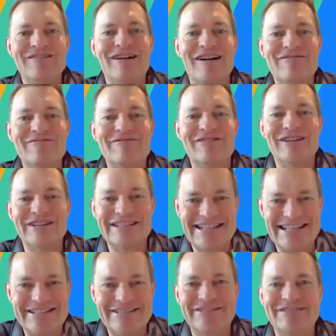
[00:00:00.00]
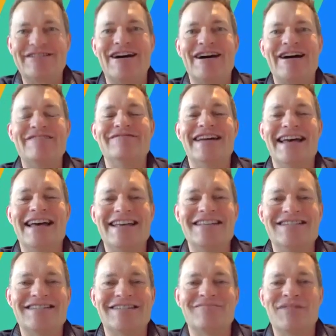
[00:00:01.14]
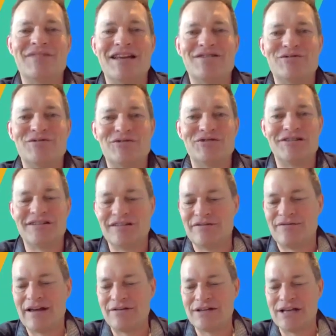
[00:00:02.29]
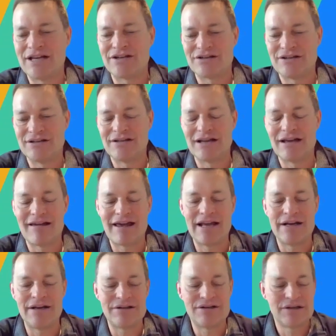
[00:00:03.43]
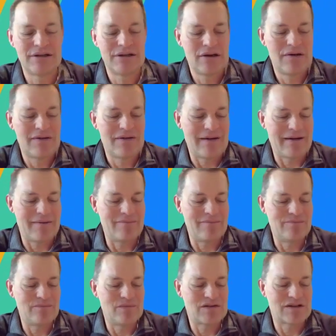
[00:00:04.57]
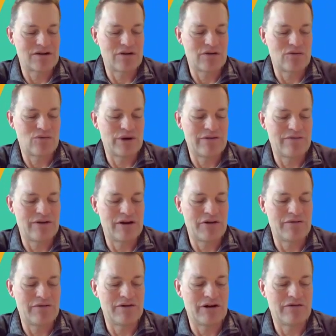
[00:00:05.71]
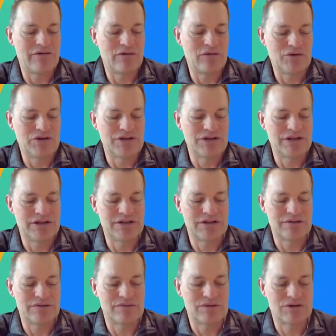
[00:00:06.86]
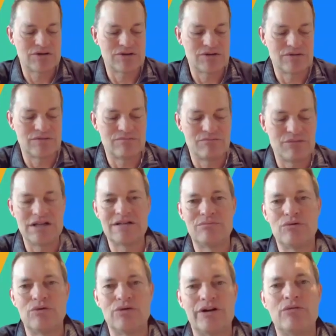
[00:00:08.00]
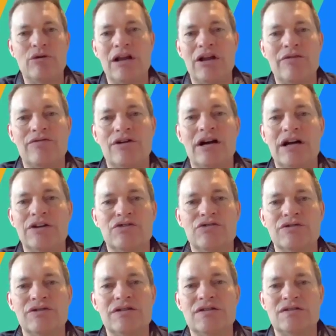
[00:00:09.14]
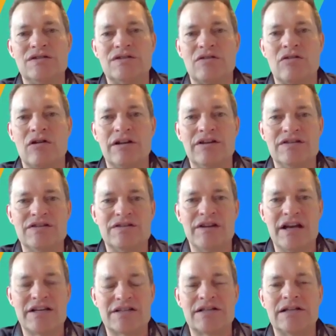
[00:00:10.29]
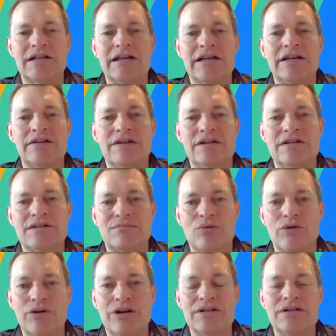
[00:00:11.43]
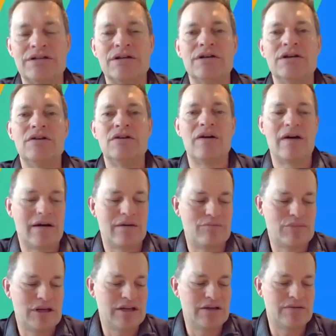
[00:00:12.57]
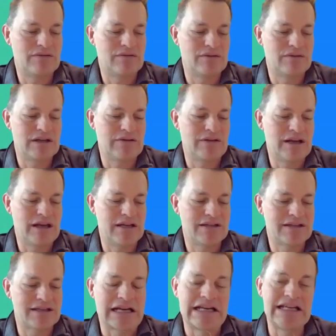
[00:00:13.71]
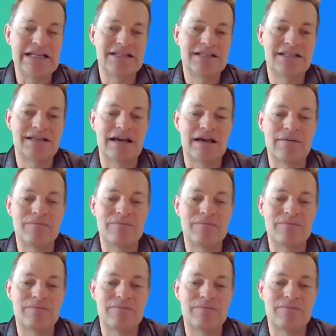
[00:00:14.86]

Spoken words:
volunteered your time as a mentor to the foundation. And so we are very, very fortunate to be supporting well over 100 scholars nationally at this point, in their studies.